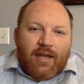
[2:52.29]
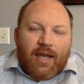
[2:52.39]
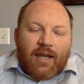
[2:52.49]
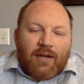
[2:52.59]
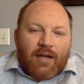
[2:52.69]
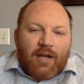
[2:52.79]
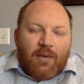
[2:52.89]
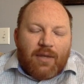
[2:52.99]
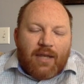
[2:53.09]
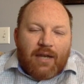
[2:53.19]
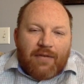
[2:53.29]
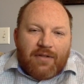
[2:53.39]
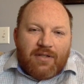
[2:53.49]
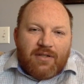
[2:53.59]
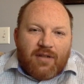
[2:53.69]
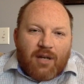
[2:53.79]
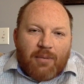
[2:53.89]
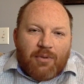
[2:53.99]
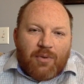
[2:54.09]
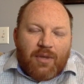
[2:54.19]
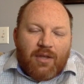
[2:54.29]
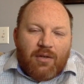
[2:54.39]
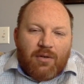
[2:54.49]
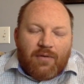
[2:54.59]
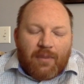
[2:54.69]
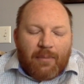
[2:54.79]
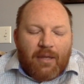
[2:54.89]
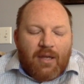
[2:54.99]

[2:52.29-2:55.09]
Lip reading: and kind of what the differences are between the two of them.